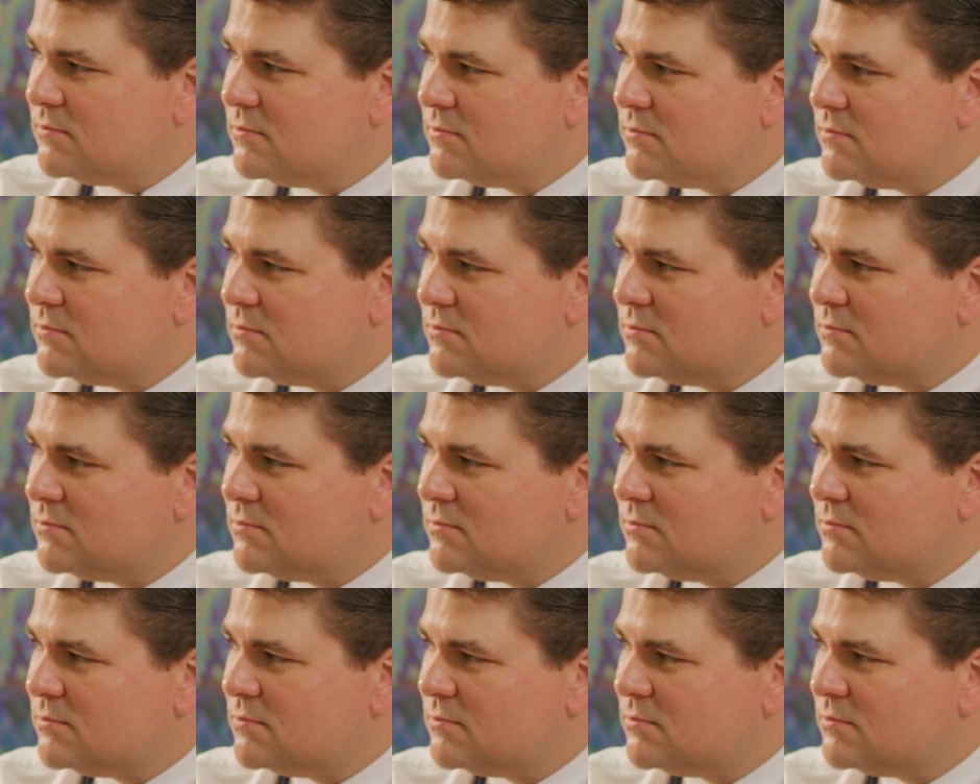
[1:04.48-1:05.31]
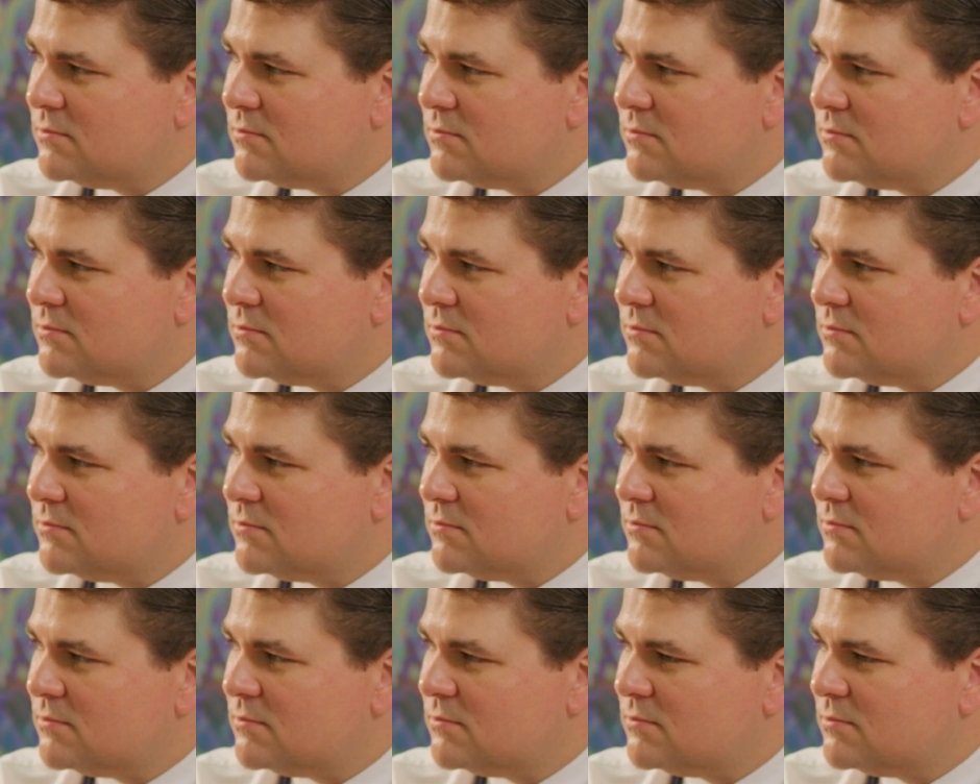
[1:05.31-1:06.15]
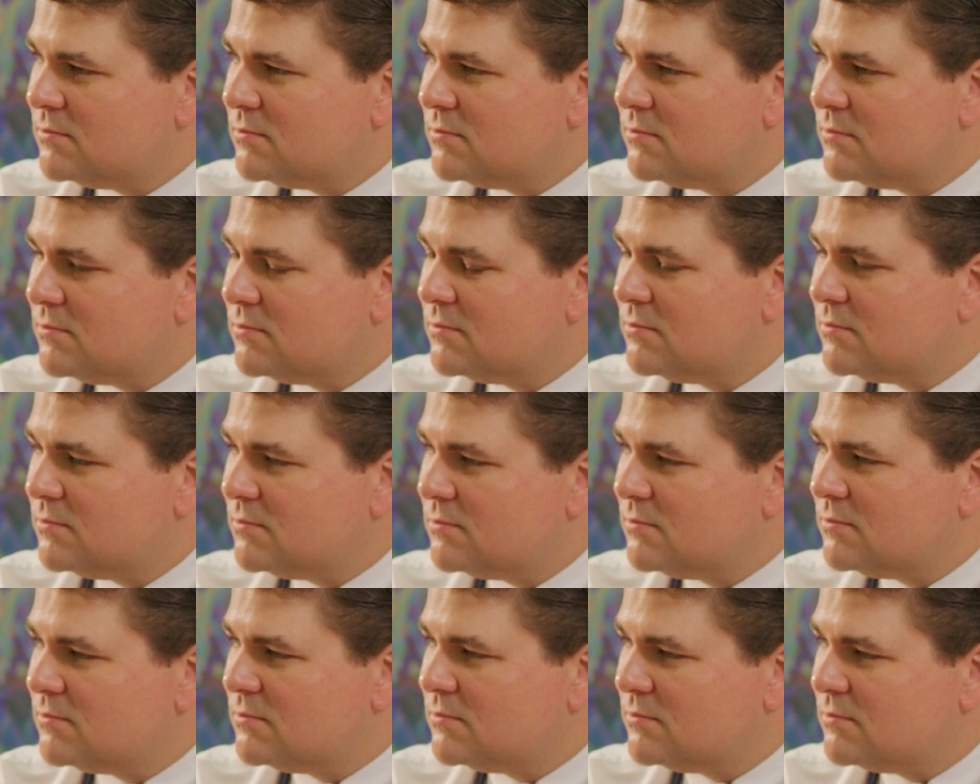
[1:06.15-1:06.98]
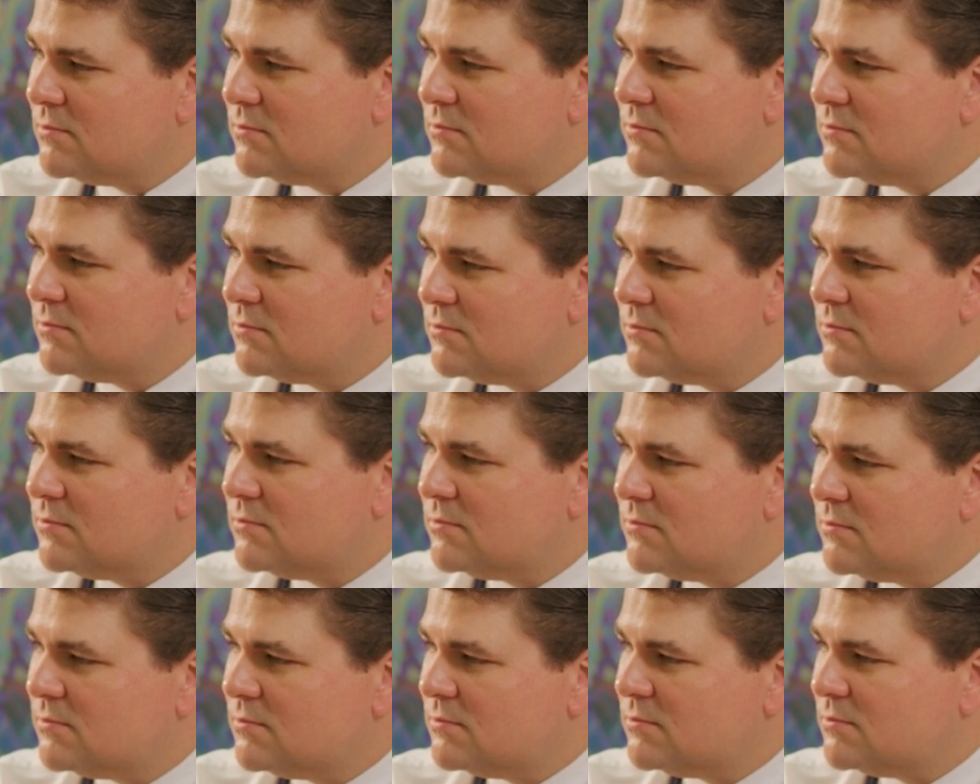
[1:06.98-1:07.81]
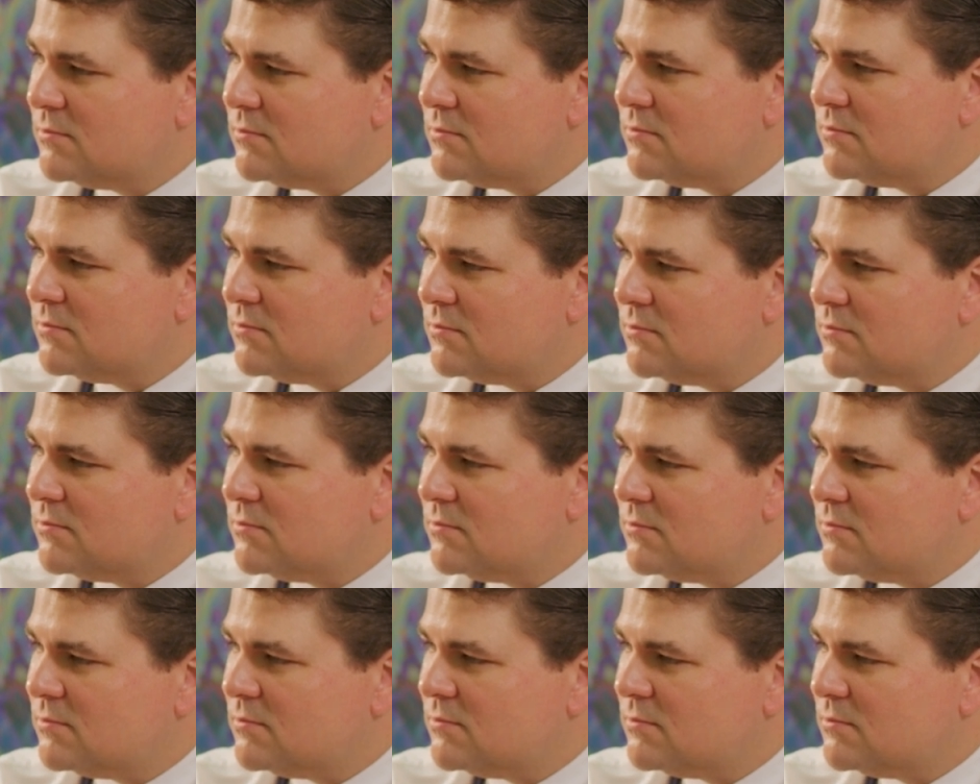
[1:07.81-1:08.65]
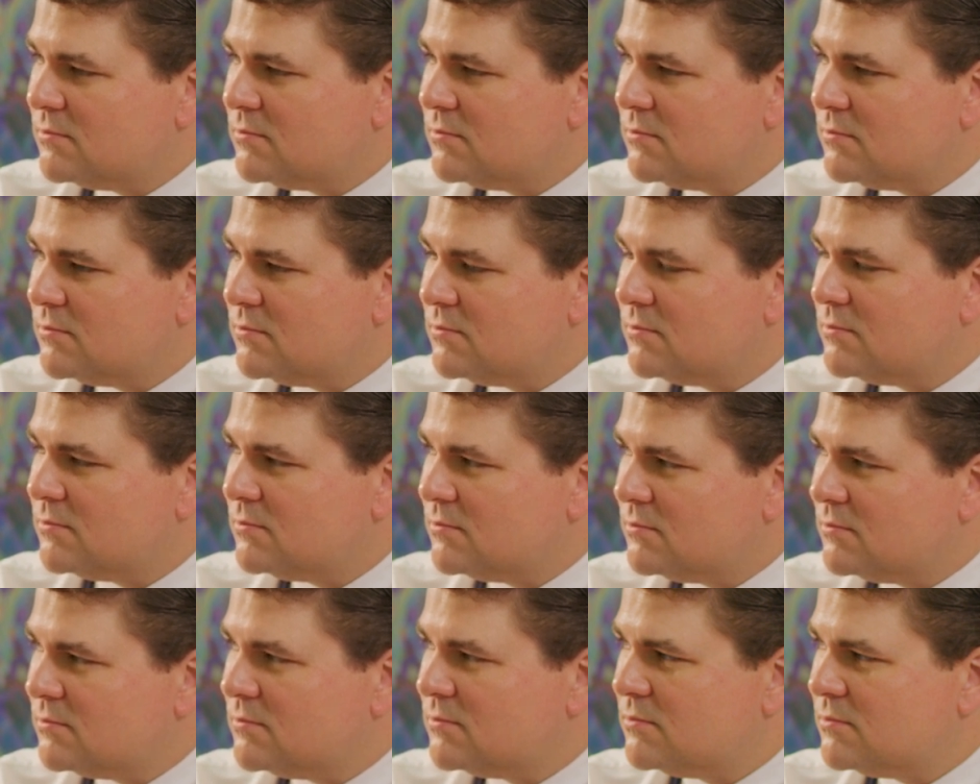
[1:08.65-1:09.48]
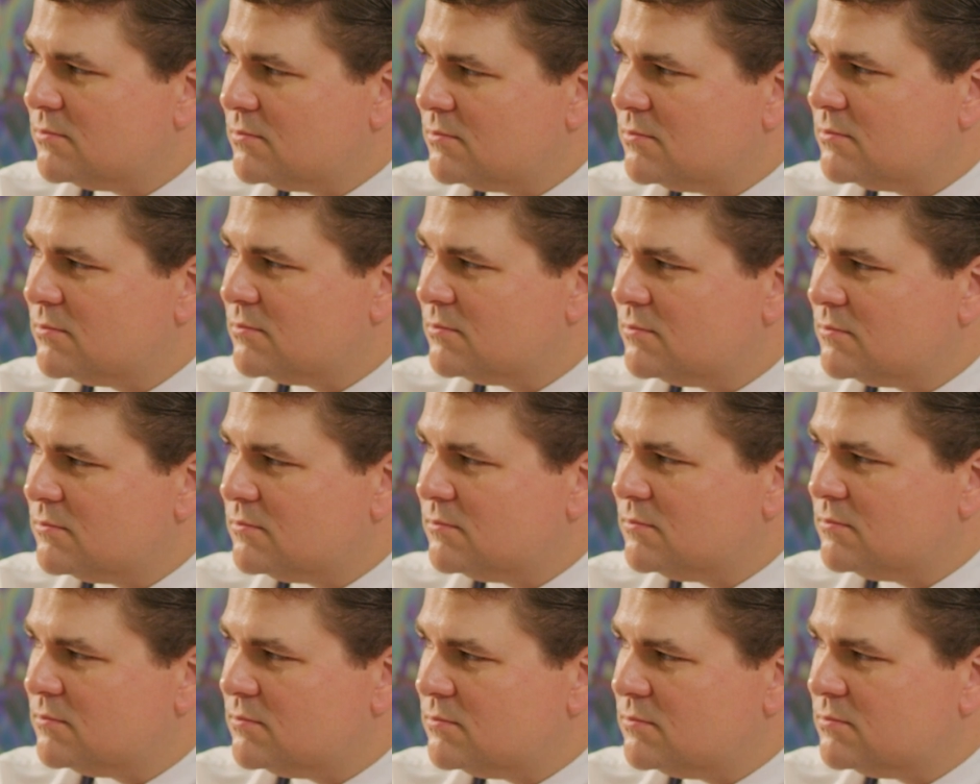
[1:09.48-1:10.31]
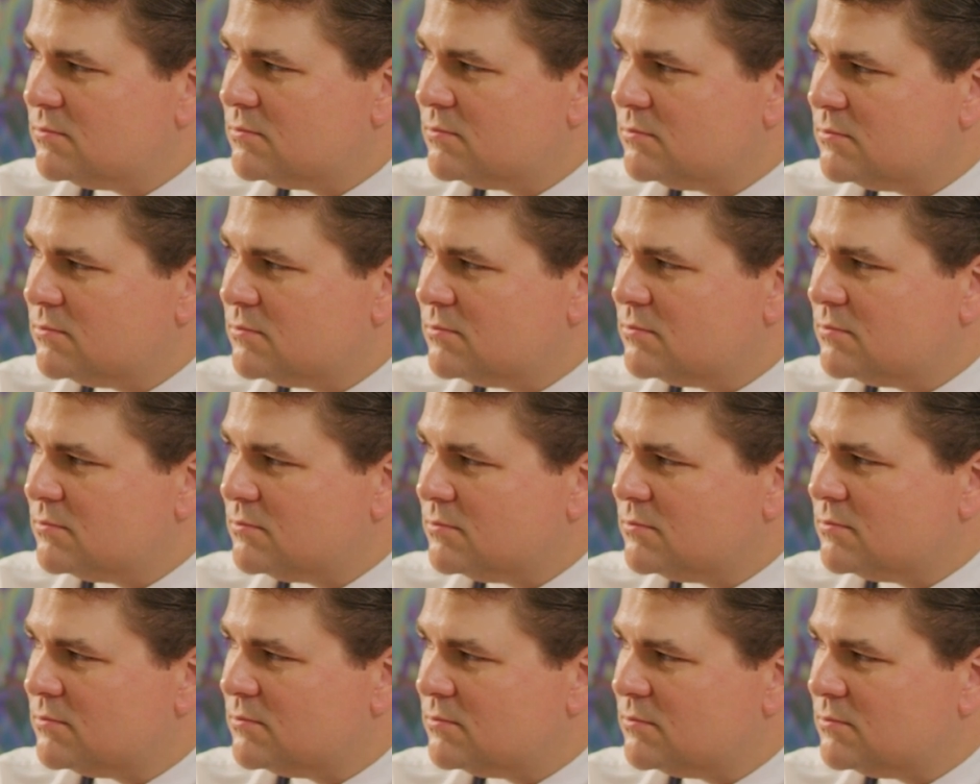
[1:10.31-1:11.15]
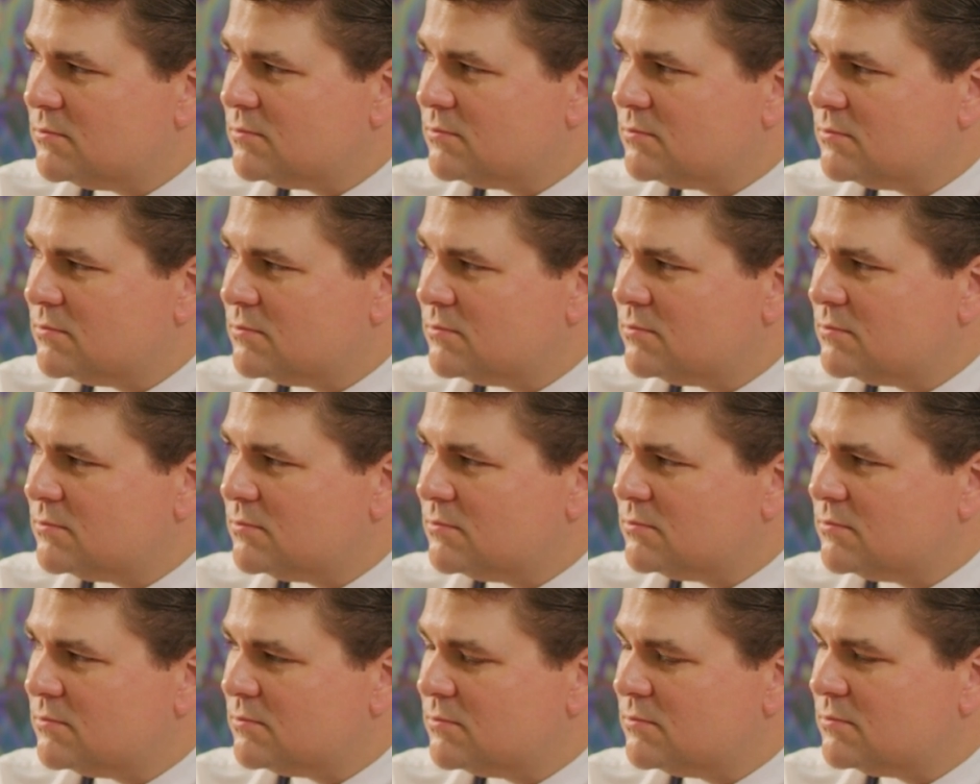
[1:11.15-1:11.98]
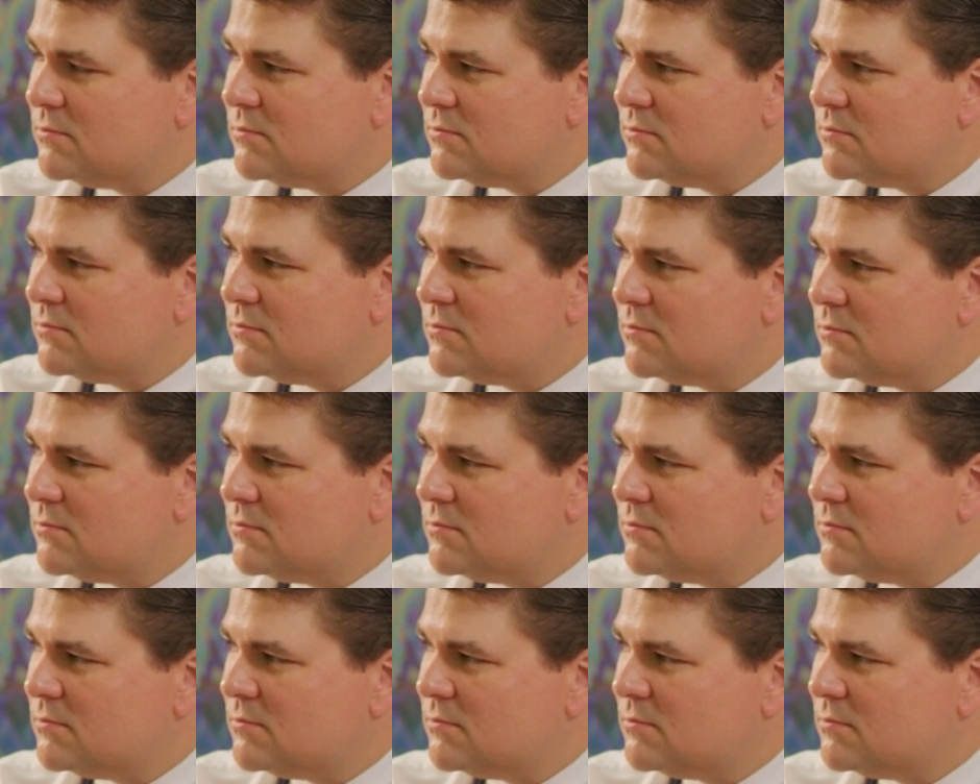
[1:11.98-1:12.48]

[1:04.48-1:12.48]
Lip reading: (silent)